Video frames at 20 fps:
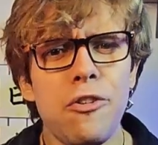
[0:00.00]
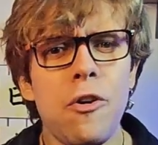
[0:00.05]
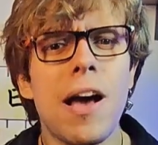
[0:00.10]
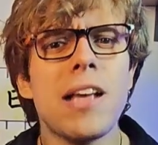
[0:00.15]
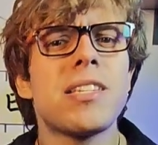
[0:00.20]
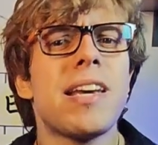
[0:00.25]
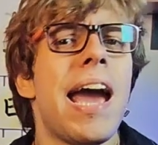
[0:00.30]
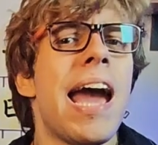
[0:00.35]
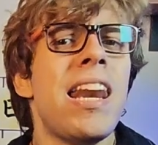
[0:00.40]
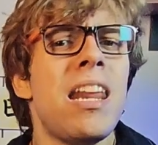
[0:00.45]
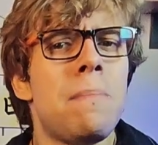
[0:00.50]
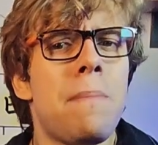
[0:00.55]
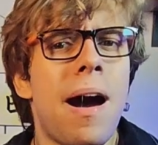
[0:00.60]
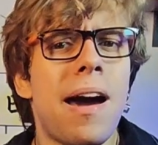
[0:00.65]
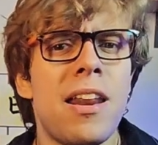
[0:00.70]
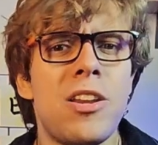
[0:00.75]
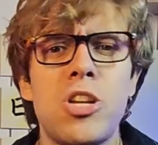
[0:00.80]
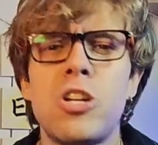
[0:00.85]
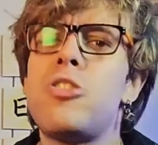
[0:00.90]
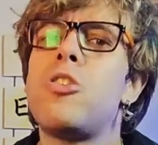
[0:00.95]
you ask
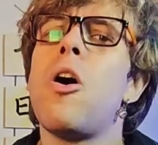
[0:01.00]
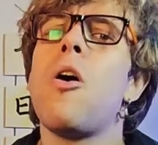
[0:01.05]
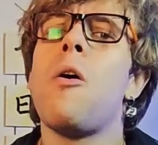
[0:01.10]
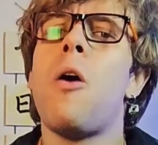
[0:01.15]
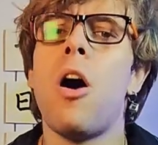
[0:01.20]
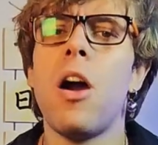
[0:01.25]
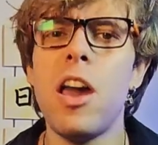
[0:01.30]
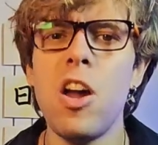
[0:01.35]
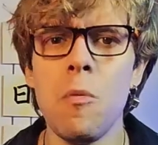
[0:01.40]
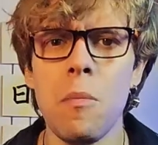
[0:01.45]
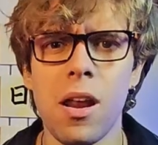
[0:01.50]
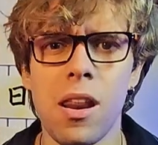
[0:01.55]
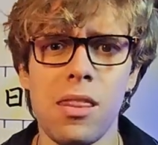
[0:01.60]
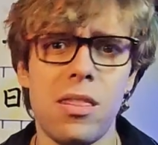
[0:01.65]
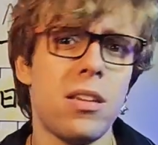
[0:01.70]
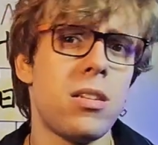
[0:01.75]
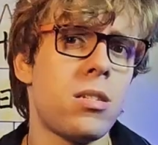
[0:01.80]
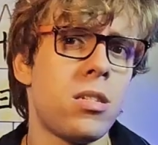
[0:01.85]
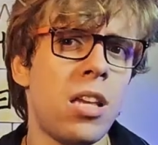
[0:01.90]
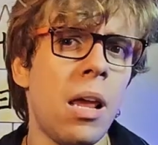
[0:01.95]
anybody to draw a human in
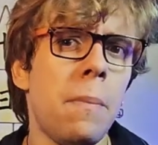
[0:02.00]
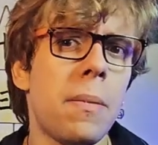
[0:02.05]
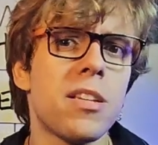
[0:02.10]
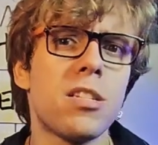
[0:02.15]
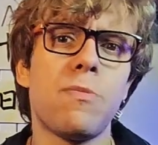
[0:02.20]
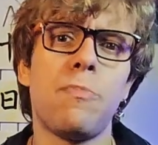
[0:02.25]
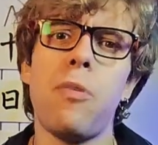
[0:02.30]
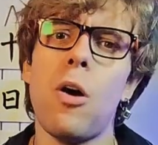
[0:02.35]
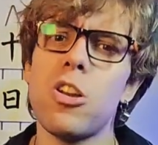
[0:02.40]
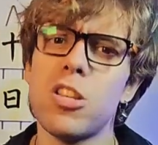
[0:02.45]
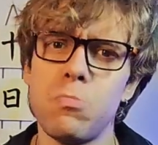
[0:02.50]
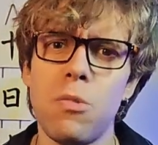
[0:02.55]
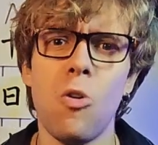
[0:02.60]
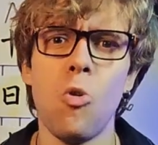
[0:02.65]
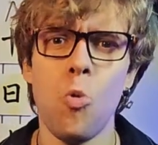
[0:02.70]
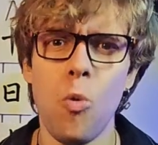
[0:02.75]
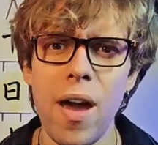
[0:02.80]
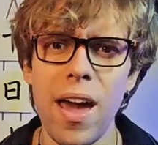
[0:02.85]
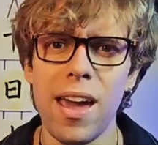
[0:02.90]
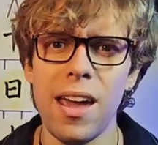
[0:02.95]
the simplest possible
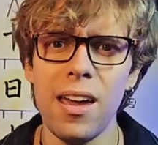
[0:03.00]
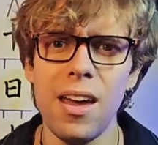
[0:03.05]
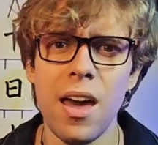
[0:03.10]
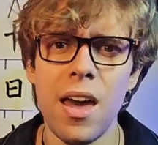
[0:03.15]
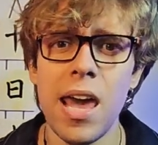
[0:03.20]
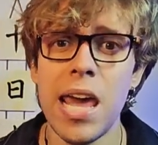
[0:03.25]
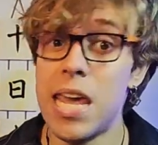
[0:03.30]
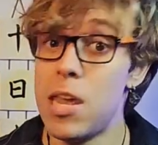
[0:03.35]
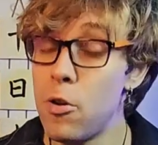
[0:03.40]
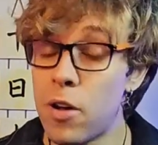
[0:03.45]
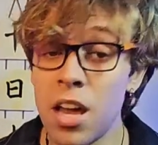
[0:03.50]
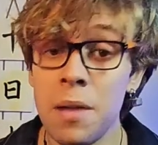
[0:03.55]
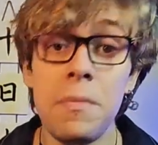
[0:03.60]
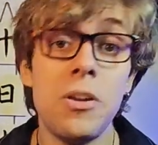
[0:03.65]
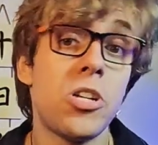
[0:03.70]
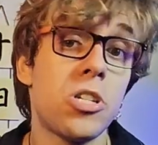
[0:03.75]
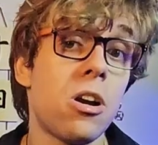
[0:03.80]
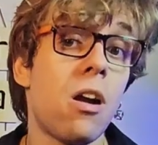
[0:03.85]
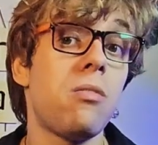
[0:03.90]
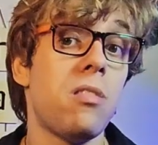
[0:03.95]
way, you can be
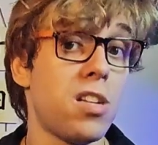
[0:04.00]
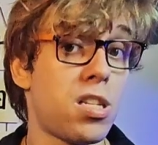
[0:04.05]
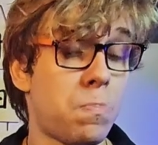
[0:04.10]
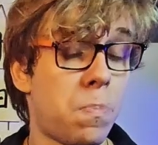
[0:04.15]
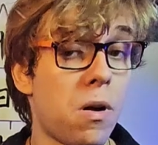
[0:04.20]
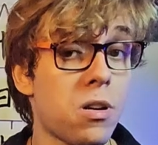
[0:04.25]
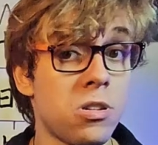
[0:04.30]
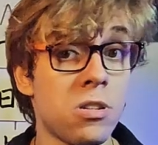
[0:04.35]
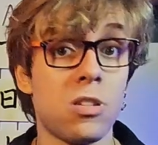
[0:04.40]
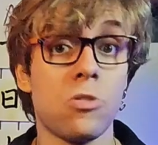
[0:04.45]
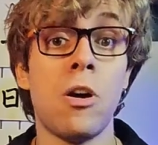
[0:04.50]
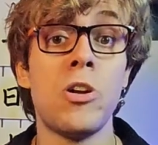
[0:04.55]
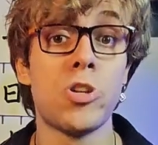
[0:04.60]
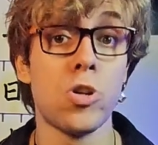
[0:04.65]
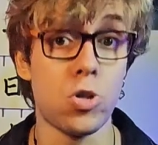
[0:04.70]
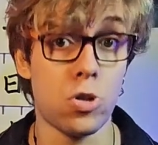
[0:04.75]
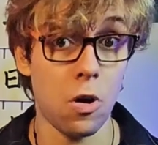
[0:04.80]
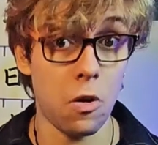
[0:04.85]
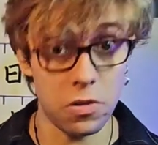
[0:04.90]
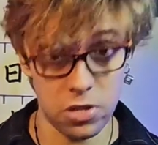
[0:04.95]
sure this person is going to
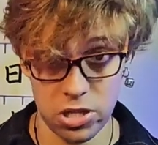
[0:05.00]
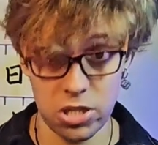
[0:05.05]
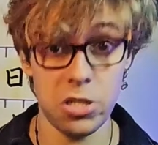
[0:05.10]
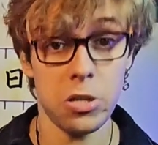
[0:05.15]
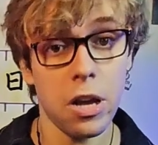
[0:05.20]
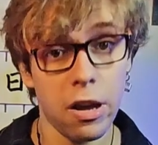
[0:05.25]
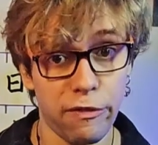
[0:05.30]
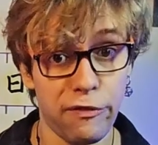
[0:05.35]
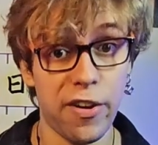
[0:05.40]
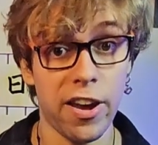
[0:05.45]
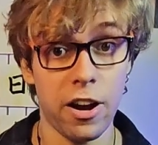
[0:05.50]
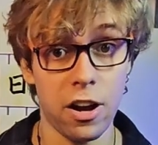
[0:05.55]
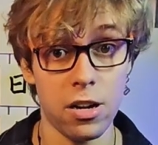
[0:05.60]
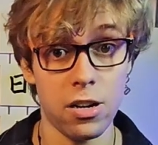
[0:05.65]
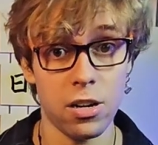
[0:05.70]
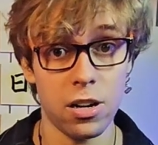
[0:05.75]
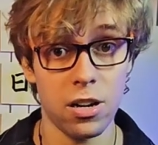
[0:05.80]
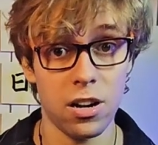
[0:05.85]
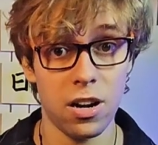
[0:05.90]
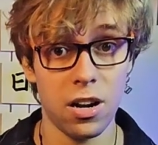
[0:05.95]
draw a stick figure.